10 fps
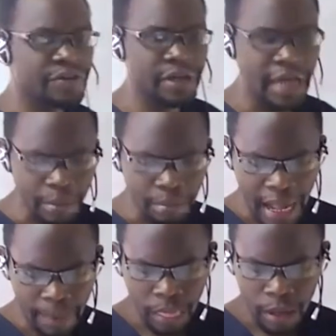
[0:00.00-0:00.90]
in
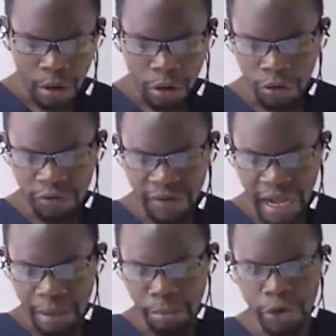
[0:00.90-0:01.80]
number of
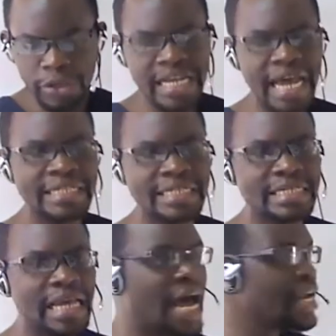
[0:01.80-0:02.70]

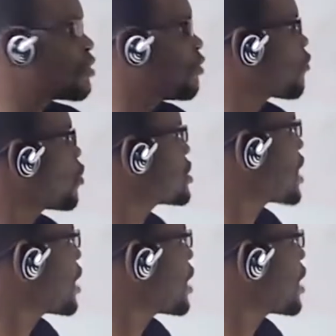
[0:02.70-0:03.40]
monocytes, and of course that